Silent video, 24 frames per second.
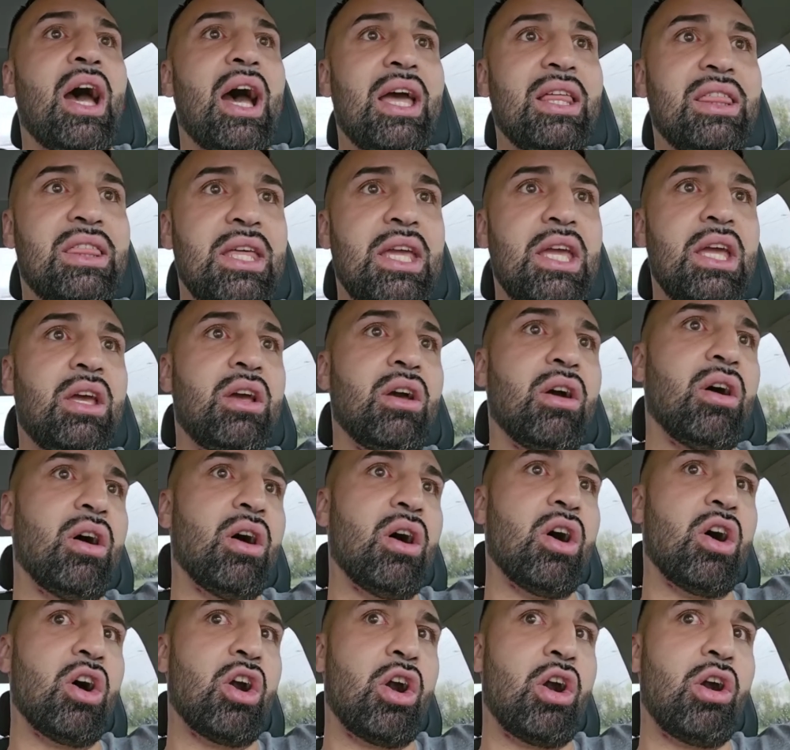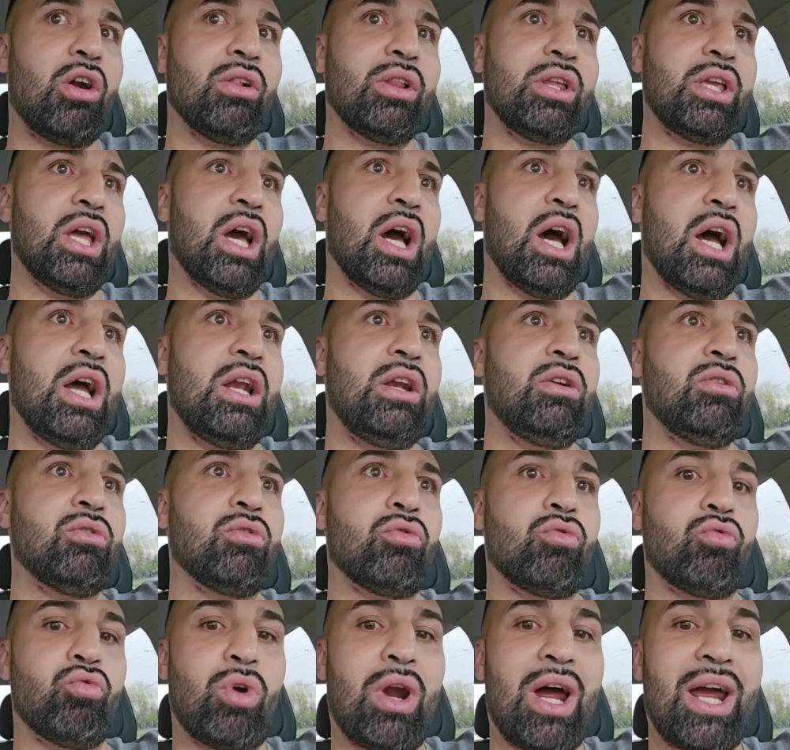I think early on,
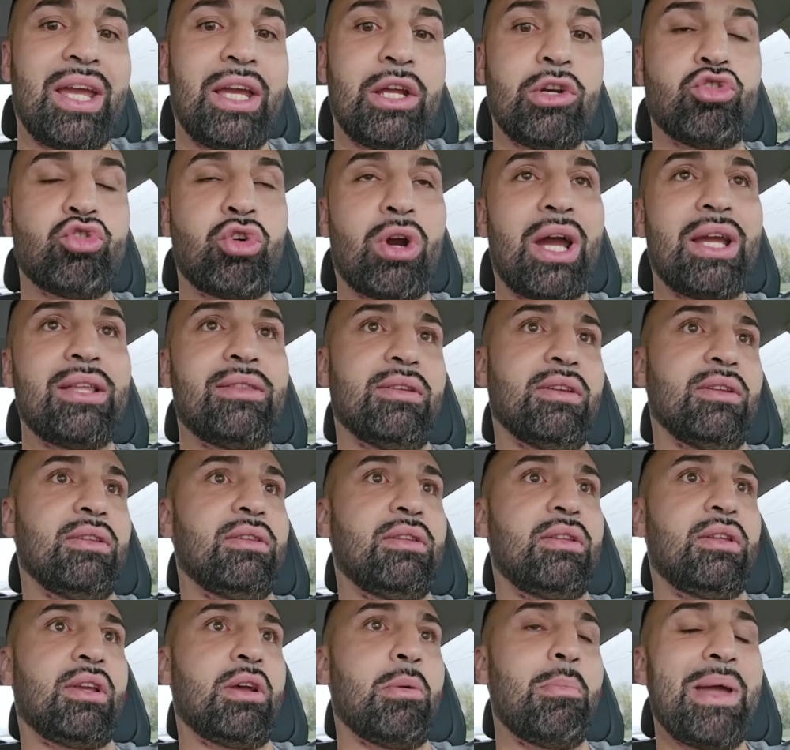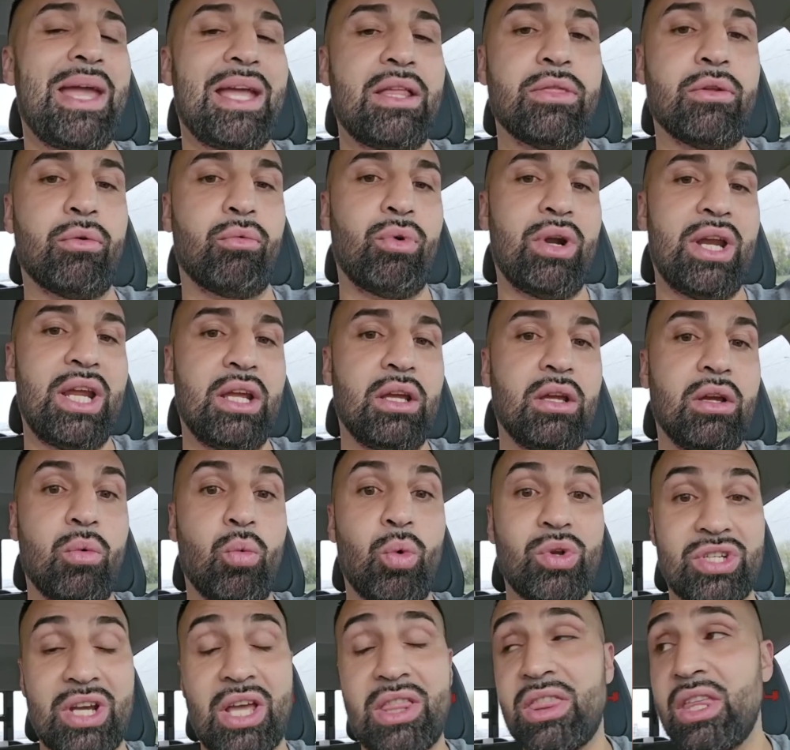Ryan tried to command the ring,
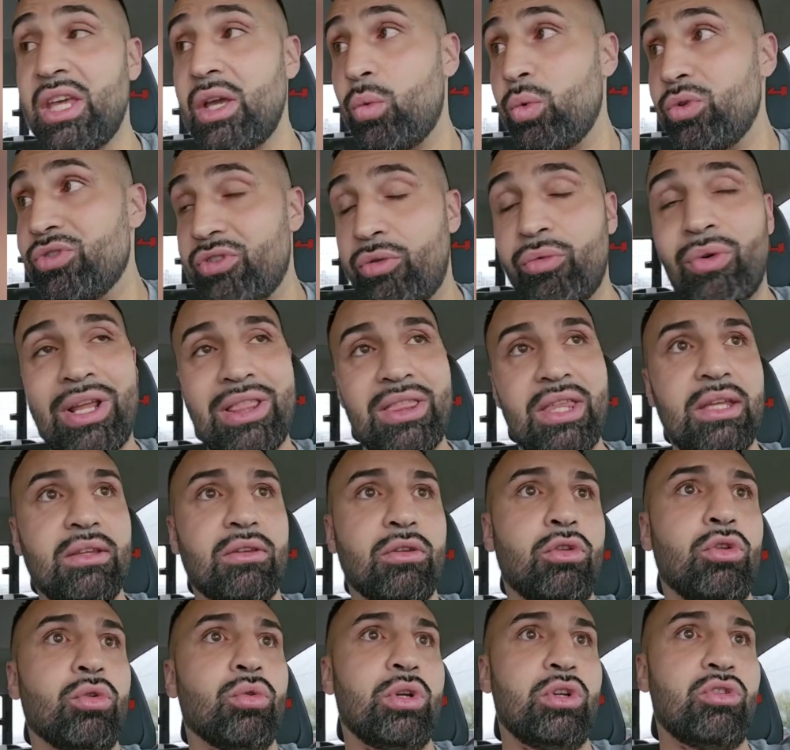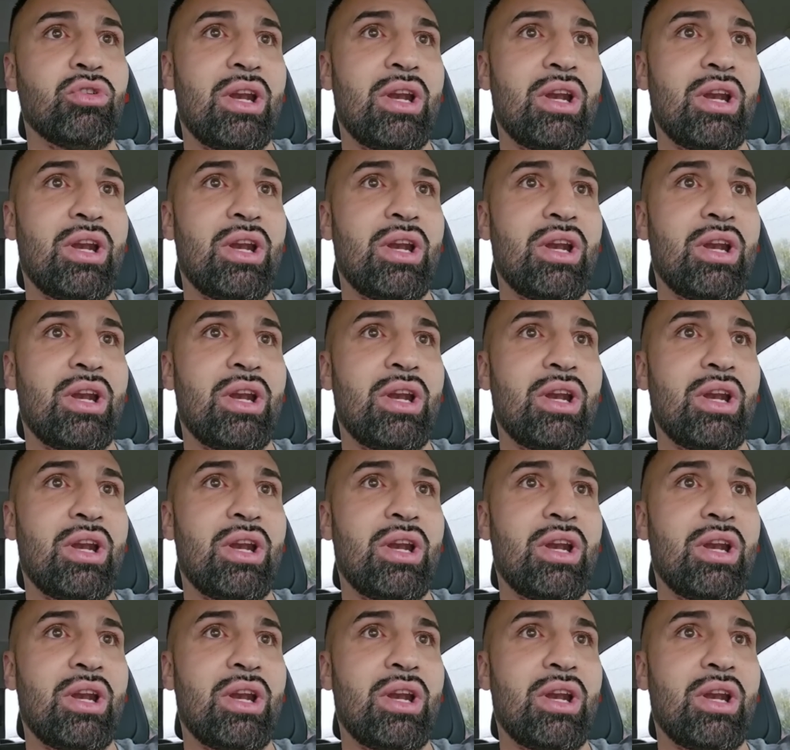which I think was the right thing to do.